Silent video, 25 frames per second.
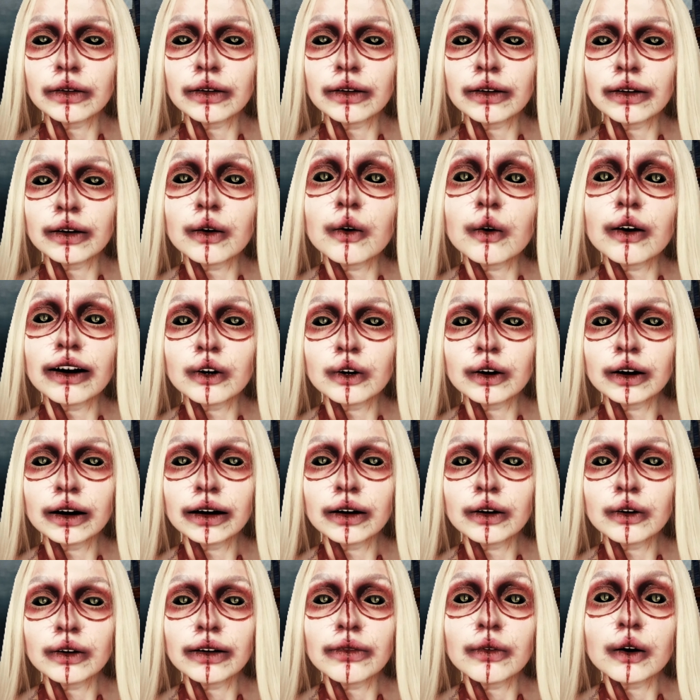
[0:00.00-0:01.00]
fresh
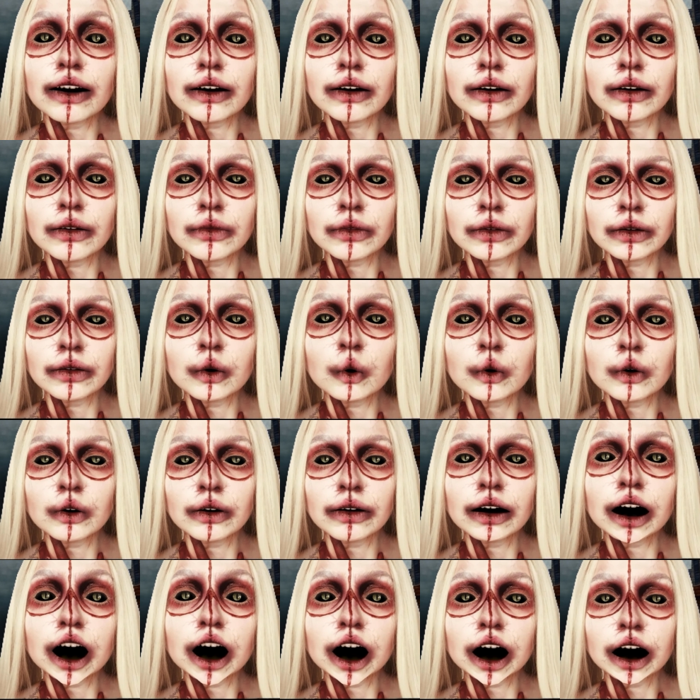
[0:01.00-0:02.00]
and clean and
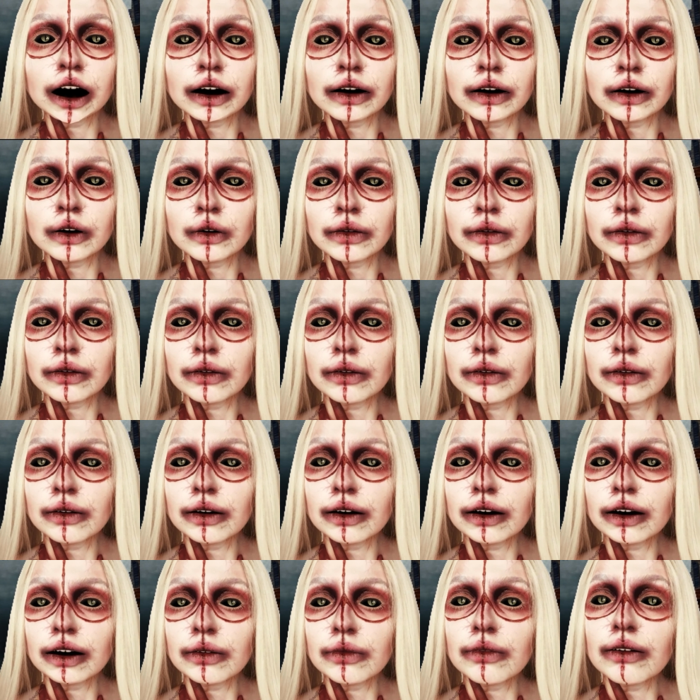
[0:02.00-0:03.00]
growing.
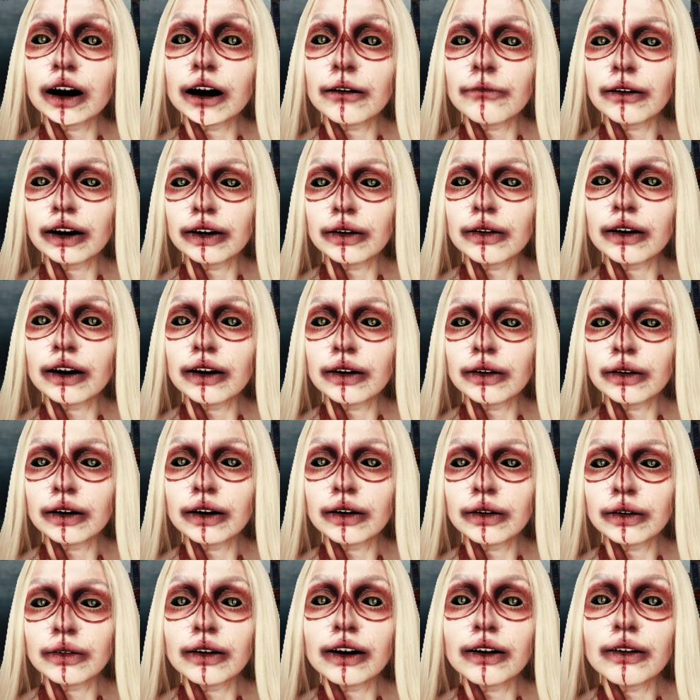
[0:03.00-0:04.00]
A promise
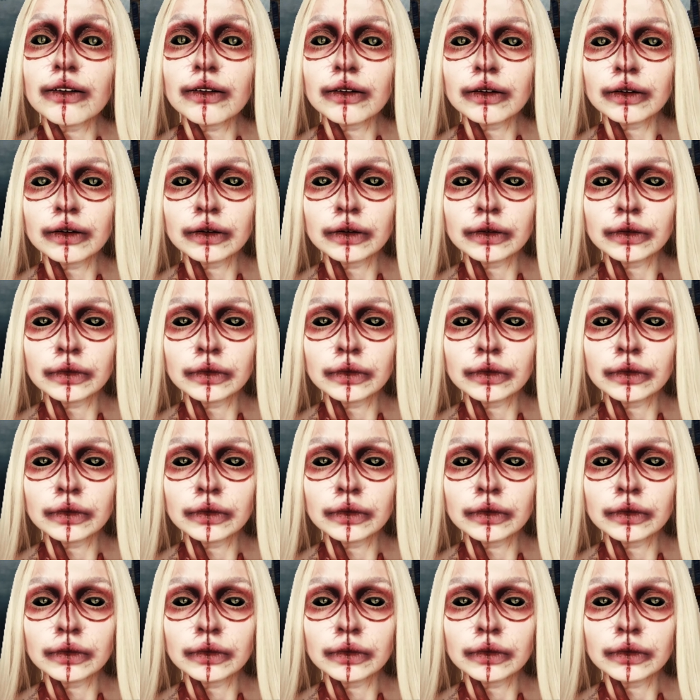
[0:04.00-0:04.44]
unfulfilled.